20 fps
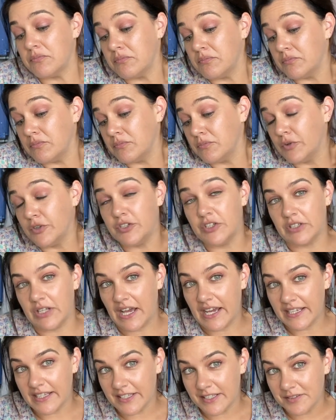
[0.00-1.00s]
Would you
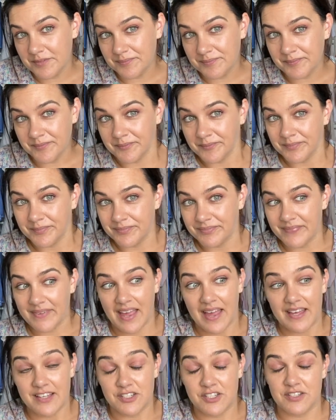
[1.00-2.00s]
like it?
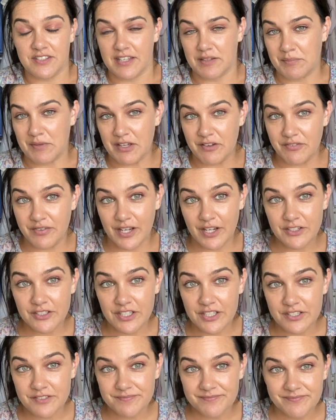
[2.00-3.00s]
She sent me a photo.
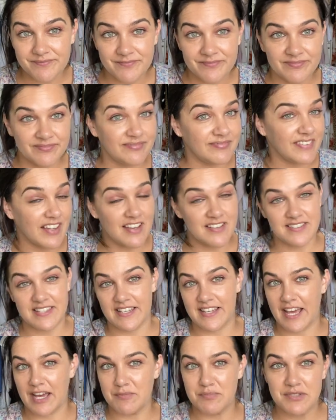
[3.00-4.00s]
I said,
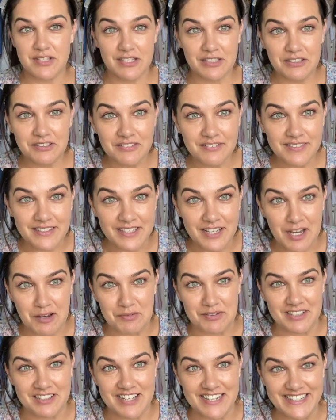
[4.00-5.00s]
absolutely, I
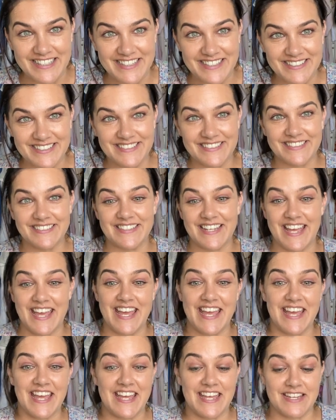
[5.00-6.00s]
would like it.
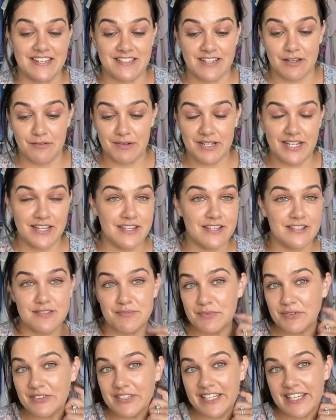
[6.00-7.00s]
And I went in this
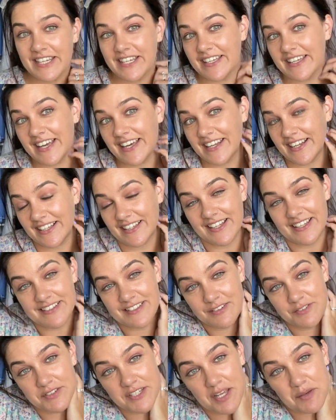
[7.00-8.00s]
morning, had a glass of
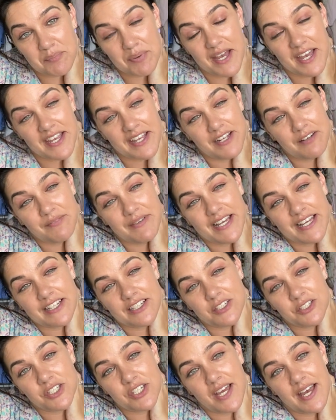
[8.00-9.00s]
champagne. We had a
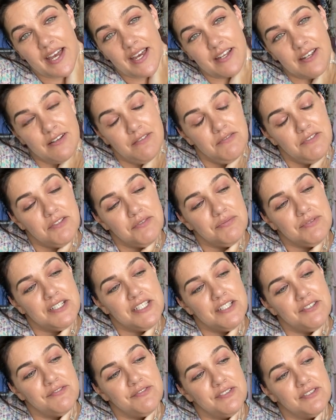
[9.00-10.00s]
chat. It was
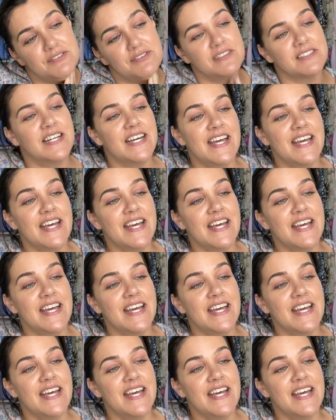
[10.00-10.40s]
wonderful.